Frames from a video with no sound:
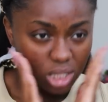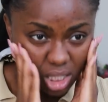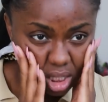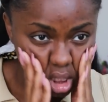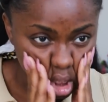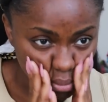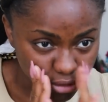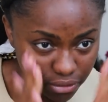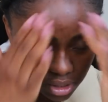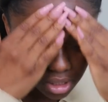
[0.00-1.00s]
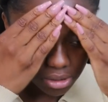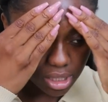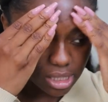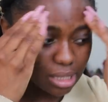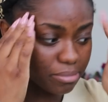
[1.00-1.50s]
How can I start my face? How
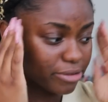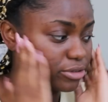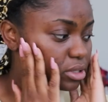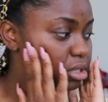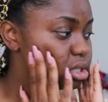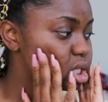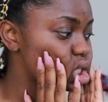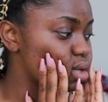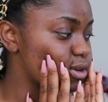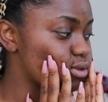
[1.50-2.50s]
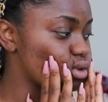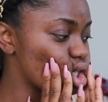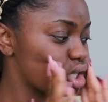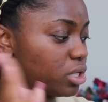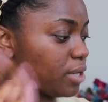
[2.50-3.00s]
can I start my face? How can I start my
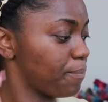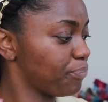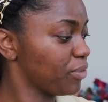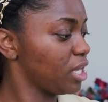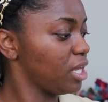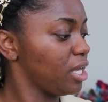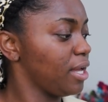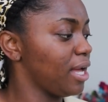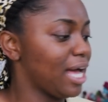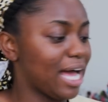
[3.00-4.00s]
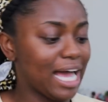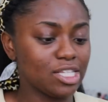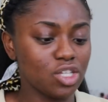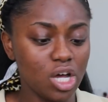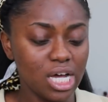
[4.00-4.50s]
face? Okay.
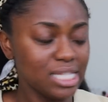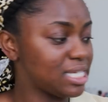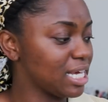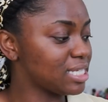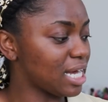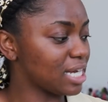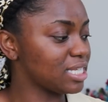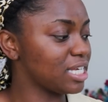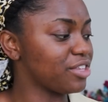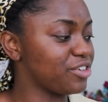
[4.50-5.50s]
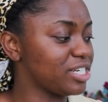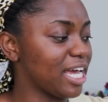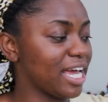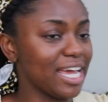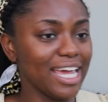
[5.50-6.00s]
I saw a TikTok the other
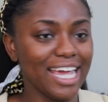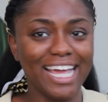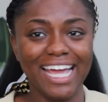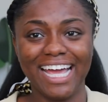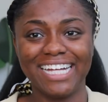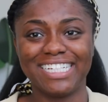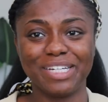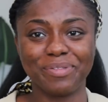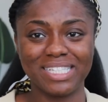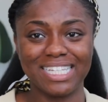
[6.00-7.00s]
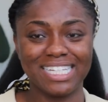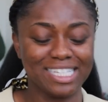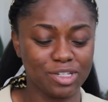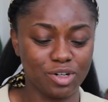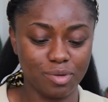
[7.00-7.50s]
day and
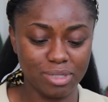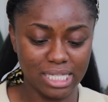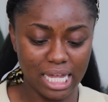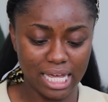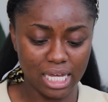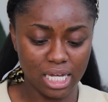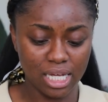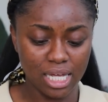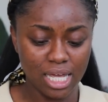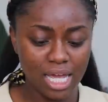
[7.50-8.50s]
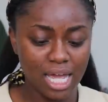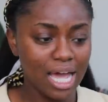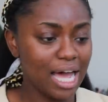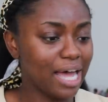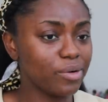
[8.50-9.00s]
this girl was like,
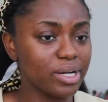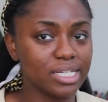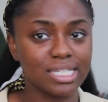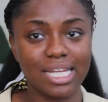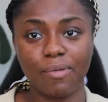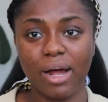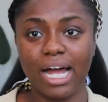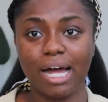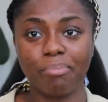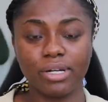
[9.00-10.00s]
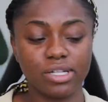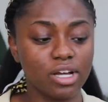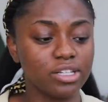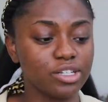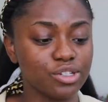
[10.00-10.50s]
I don't understand why God put us
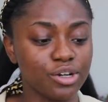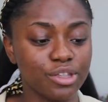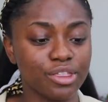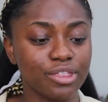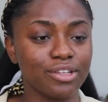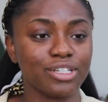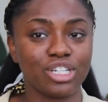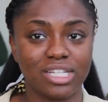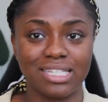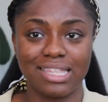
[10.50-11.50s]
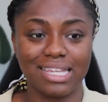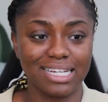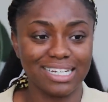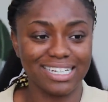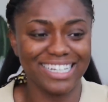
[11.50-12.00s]
on this earth just to
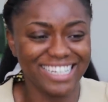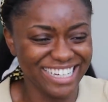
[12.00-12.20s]
think.